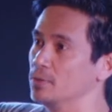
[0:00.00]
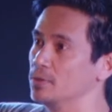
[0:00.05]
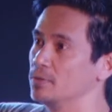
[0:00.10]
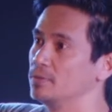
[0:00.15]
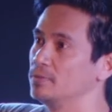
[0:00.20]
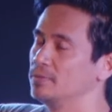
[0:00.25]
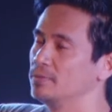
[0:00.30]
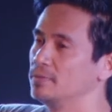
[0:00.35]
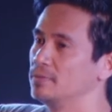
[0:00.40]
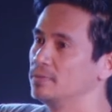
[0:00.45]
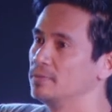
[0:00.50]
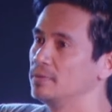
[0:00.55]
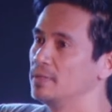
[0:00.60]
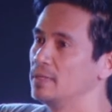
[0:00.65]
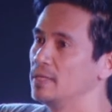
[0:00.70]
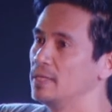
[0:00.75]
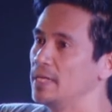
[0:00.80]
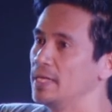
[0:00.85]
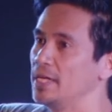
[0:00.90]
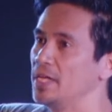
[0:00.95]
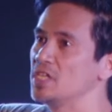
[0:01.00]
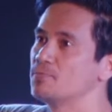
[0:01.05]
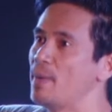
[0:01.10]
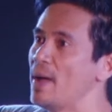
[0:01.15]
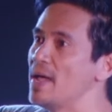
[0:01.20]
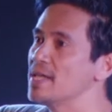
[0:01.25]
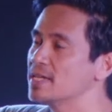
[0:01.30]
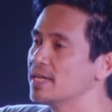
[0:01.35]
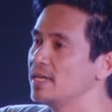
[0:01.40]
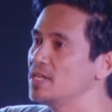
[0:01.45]
Wow. He's
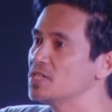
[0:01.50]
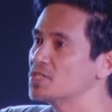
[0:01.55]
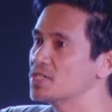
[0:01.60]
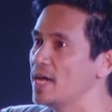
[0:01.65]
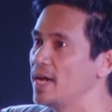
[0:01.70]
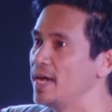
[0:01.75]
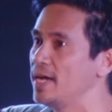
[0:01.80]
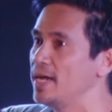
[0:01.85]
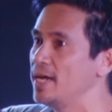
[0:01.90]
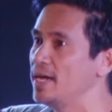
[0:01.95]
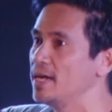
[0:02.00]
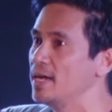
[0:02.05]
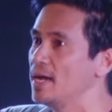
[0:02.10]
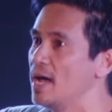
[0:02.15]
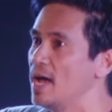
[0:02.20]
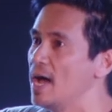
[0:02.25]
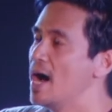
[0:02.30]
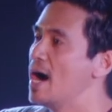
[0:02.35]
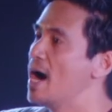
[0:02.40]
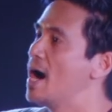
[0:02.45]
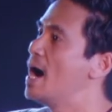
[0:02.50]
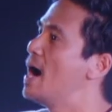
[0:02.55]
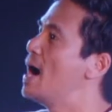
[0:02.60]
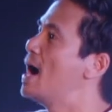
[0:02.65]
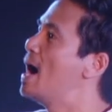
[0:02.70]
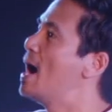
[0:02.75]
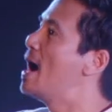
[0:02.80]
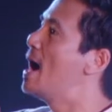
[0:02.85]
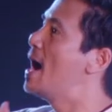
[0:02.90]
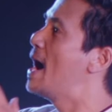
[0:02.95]
basically saying,
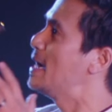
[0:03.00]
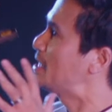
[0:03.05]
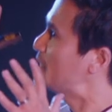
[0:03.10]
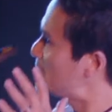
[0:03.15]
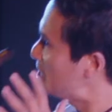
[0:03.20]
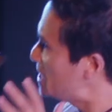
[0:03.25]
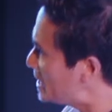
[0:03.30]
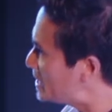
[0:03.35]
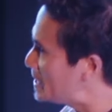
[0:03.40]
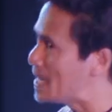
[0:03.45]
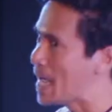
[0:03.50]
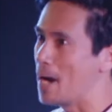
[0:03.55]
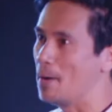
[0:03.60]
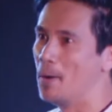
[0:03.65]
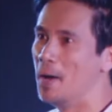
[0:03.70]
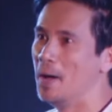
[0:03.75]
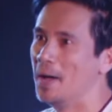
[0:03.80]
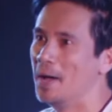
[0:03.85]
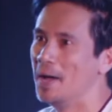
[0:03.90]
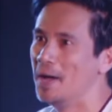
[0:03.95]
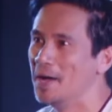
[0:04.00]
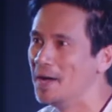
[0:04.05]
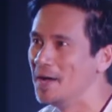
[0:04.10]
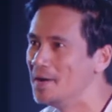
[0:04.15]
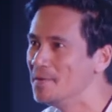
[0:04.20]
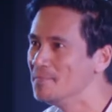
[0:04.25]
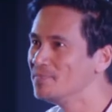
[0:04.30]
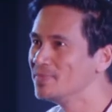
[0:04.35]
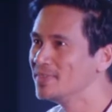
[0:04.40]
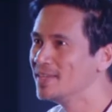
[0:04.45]
I see it now.
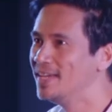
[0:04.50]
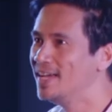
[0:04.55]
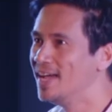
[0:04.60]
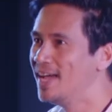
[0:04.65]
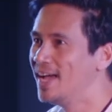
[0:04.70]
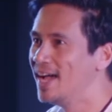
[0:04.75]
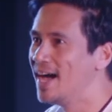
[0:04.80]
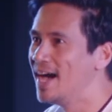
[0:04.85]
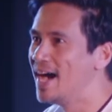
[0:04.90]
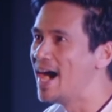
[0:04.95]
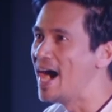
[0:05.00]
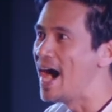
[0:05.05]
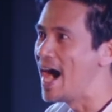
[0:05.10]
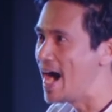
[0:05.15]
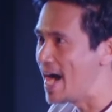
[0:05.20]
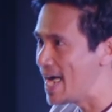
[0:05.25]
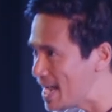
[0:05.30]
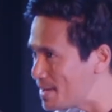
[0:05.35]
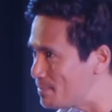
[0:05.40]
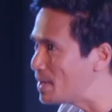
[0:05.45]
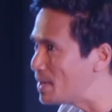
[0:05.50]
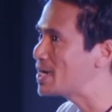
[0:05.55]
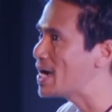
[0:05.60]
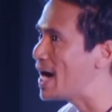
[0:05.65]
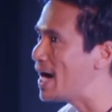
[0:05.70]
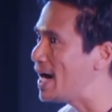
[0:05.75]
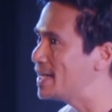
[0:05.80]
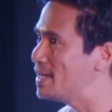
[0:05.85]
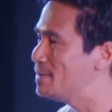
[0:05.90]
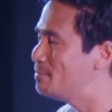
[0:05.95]
I am a
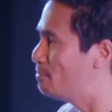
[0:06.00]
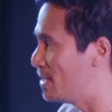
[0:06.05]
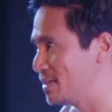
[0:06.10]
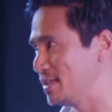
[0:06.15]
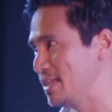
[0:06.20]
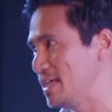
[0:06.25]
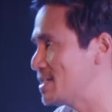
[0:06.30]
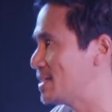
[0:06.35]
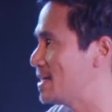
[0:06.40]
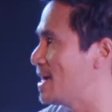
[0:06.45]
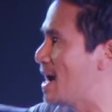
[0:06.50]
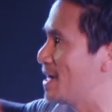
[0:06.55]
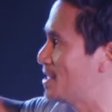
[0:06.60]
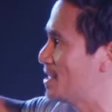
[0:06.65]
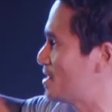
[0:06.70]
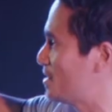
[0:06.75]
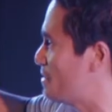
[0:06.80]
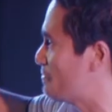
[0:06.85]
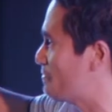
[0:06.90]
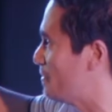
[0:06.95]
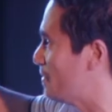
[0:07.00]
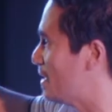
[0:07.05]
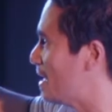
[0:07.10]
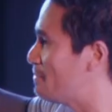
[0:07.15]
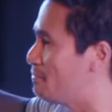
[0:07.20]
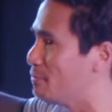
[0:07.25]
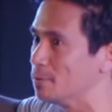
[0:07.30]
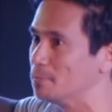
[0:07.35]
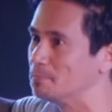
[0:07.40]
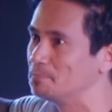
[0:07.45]
God, but this God is a different
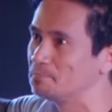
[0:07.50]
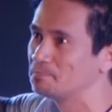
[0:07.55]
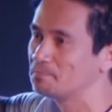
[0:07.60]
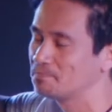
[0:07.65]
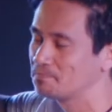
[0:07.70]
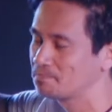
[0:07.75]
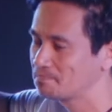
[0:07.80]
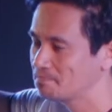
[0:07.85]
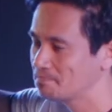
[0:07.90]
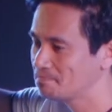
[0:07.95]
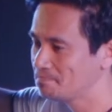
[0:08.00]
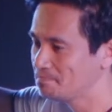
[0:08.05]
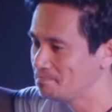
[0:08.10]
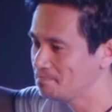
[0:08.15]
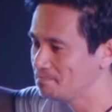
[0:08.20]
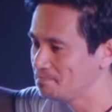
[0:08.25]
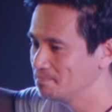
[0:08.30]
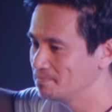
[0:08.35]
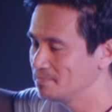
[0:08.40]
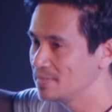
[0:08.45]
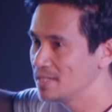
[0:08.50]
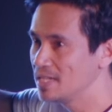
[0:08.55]
level. Wow.